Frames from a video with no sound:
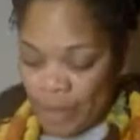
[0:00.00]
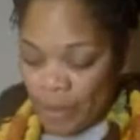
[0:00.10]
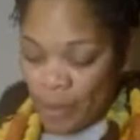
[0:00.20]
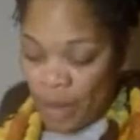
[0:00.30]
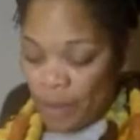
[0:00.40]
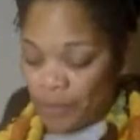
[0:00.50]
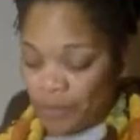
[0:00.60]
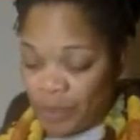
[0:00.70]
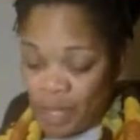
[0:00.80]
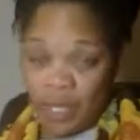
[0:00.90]
well,
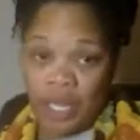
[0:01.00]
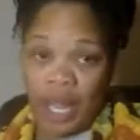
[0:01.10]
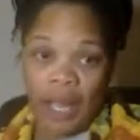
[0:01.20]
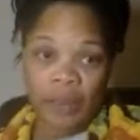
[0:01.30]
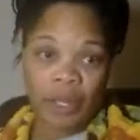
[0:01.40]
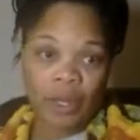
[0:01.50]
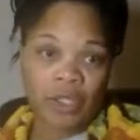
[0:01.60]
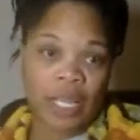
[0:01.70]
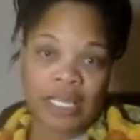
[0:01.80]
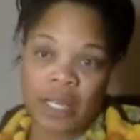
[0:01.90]
look, I don't want to hold
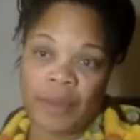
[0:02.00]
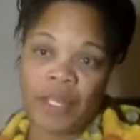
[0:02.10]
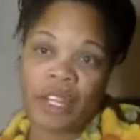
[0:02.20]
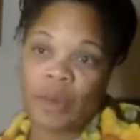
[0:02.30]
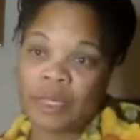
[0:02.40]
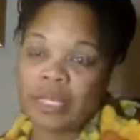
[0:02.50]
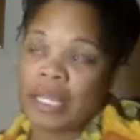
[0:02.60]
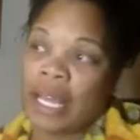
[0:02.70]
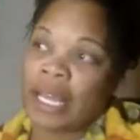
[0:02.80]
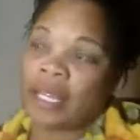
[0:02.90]
you guys up. I know it's
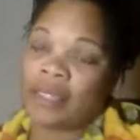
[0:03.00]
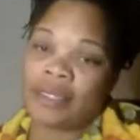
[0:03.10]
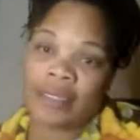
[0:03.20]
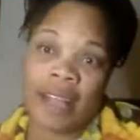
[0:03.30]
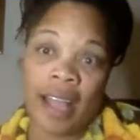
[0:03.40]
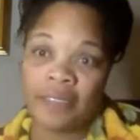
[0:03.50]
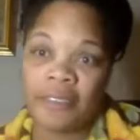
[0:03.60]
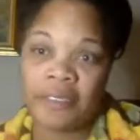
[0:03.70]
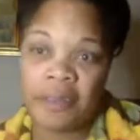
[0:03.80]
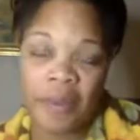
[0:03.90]
late. It's
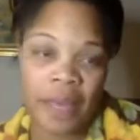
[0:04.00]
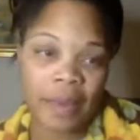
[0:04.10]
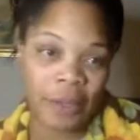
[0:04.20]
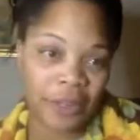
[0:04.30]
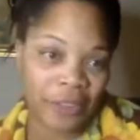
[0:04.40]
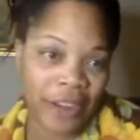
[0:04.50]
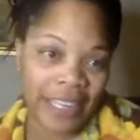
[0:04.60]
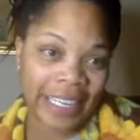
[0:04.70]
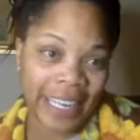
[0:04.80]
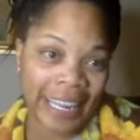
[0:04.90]
9:50 p.m. on a
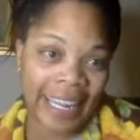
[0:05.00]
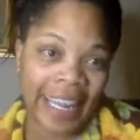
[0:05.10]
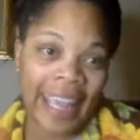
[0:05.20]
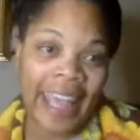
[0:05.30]
Friday night.